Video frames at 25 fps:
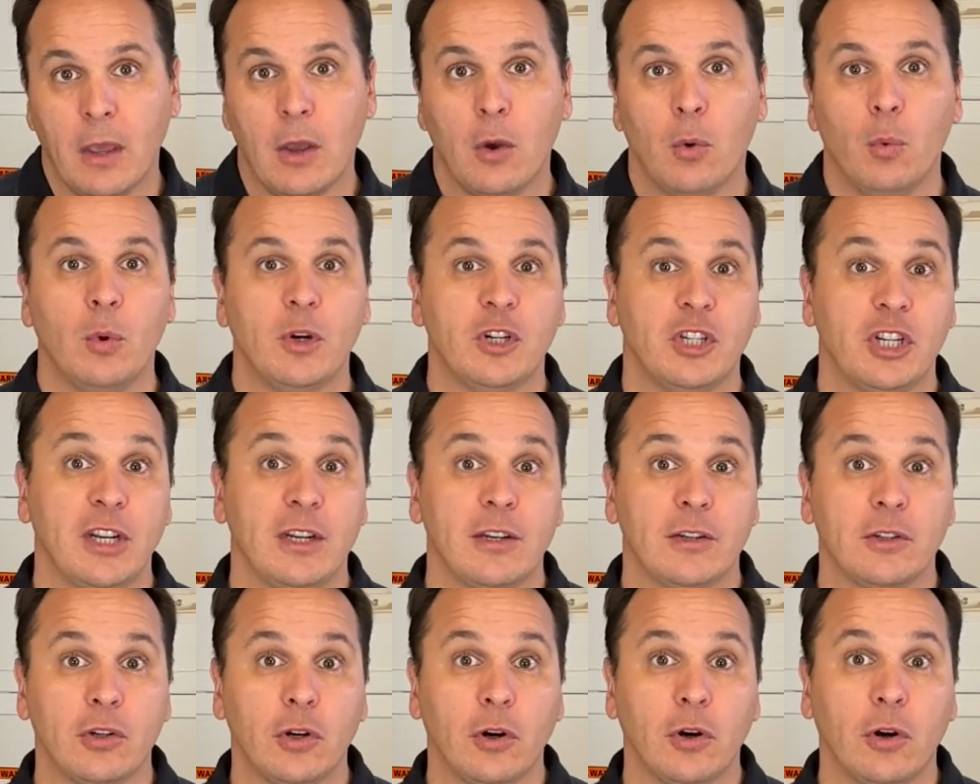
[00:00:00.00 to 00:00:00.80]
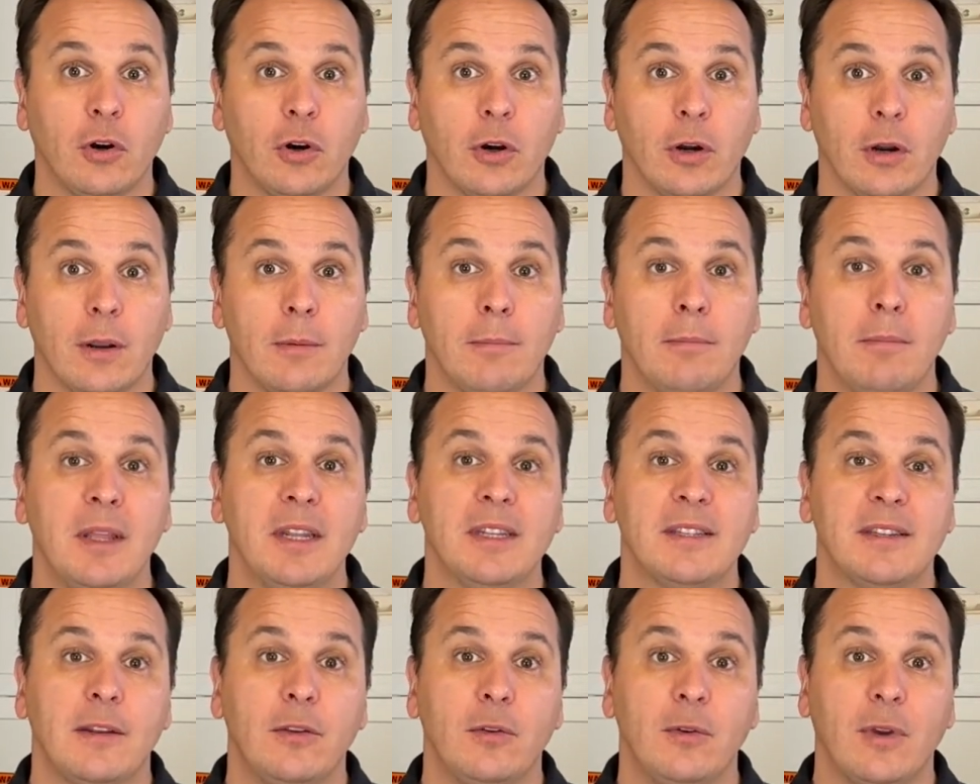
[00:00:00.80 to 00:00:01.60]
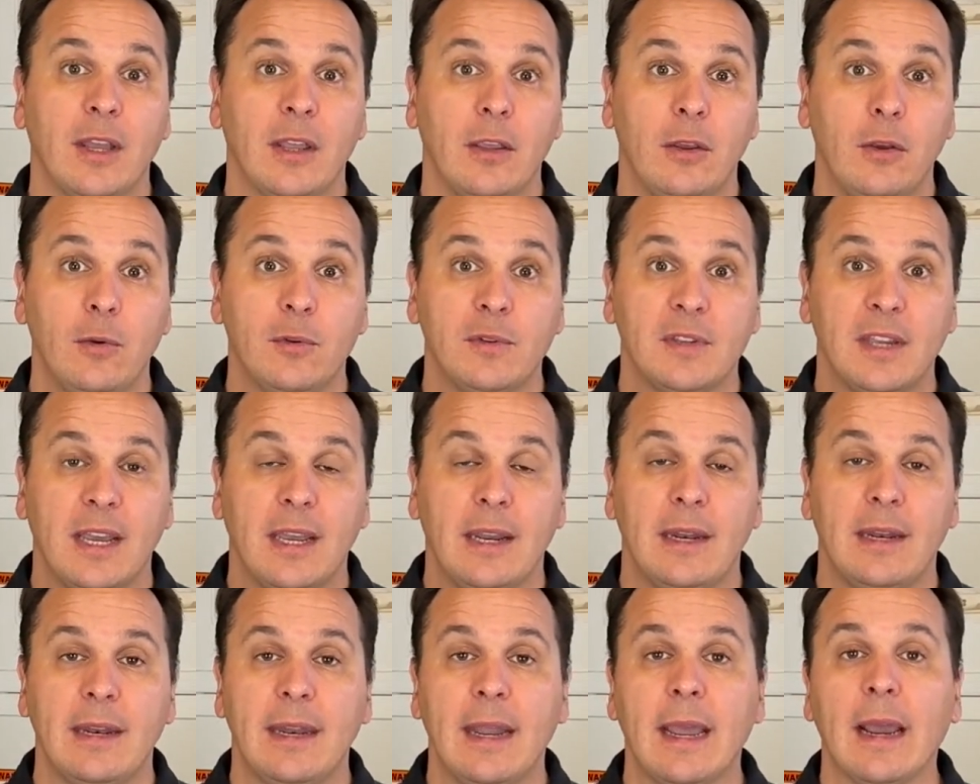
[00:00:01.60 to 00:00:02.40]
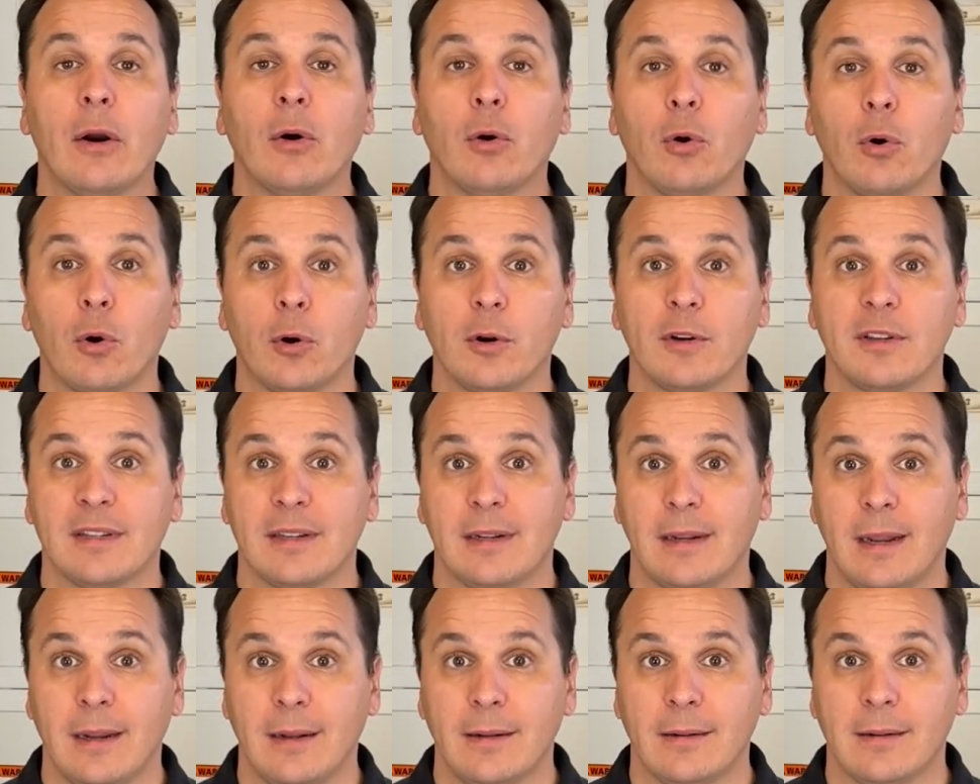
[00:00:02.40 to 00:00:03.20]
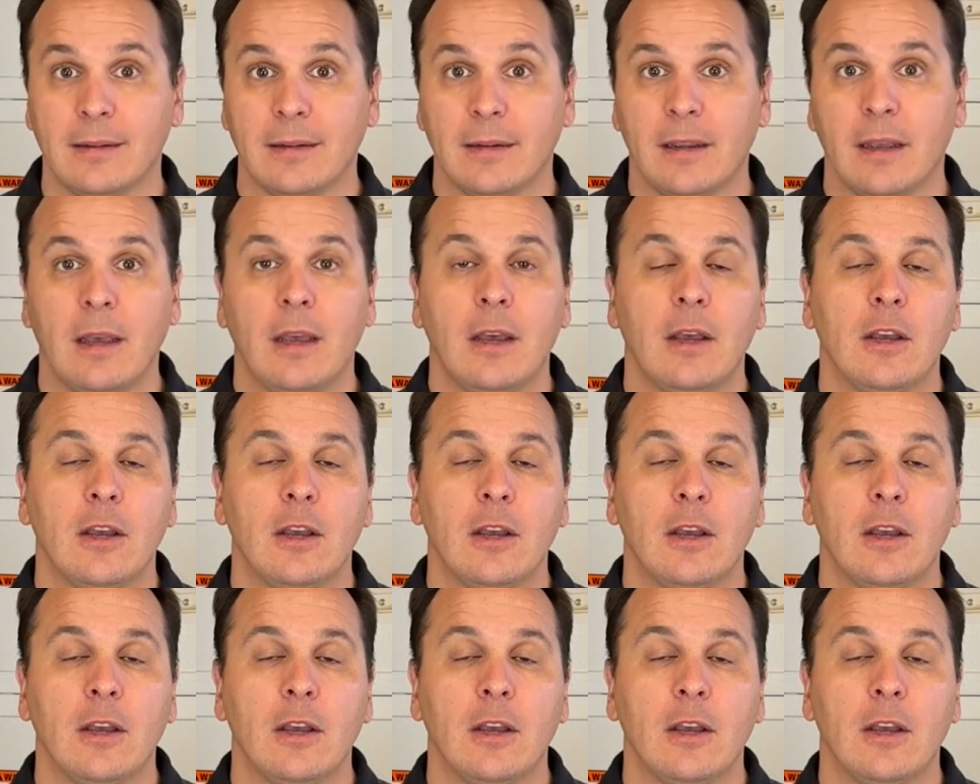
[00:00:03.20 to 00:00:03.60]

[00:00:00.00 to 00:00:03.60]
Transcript: which in turn means that you can use a narrower slit.